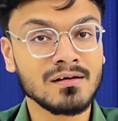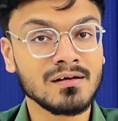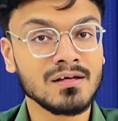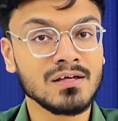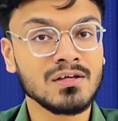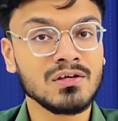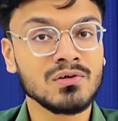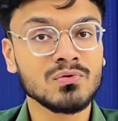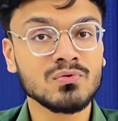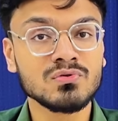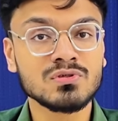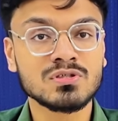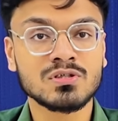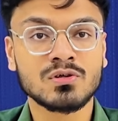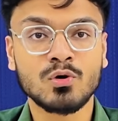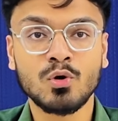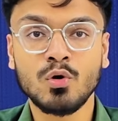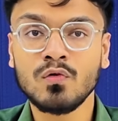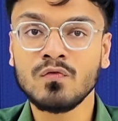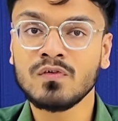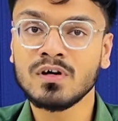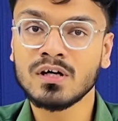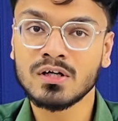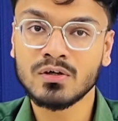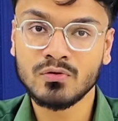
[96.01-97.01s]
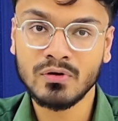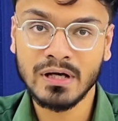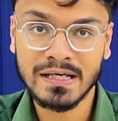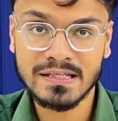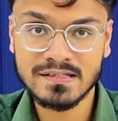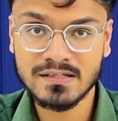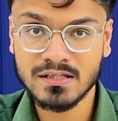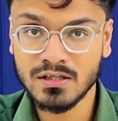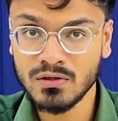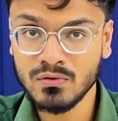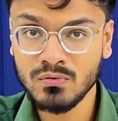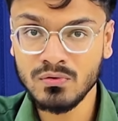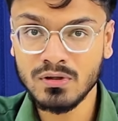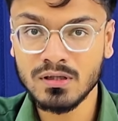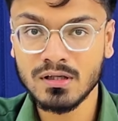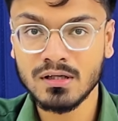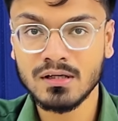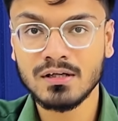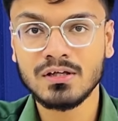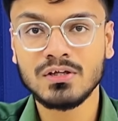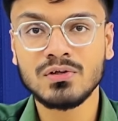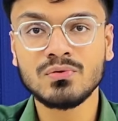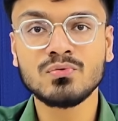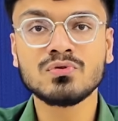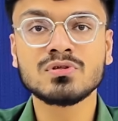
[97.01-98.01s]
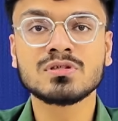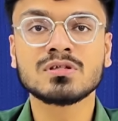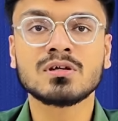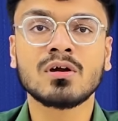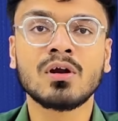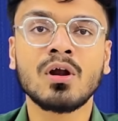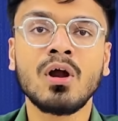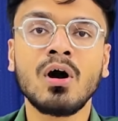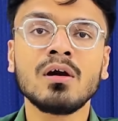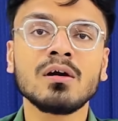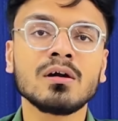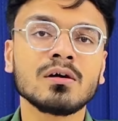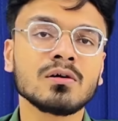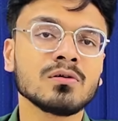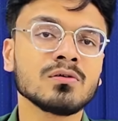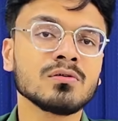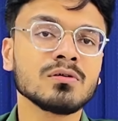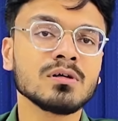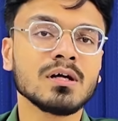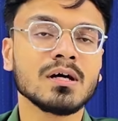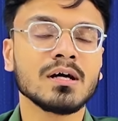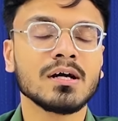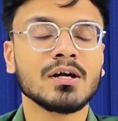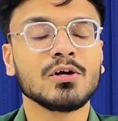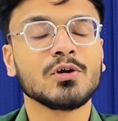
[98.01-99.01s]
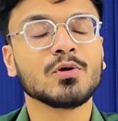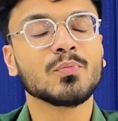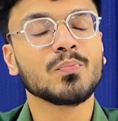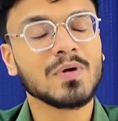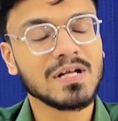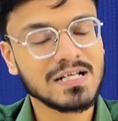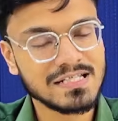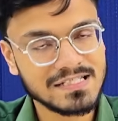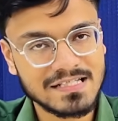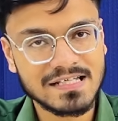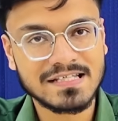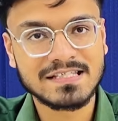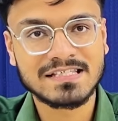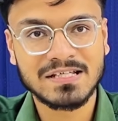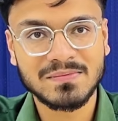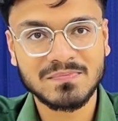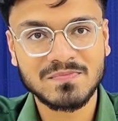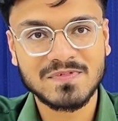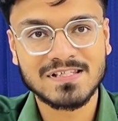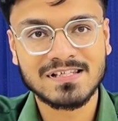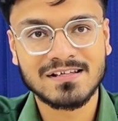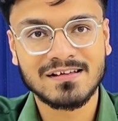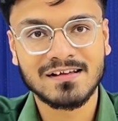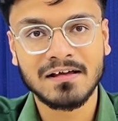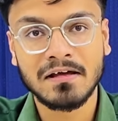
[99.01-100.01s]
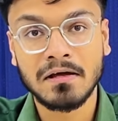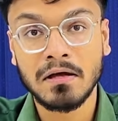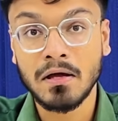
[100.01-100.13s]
use CoWork to execute, use Claude Code to build systems.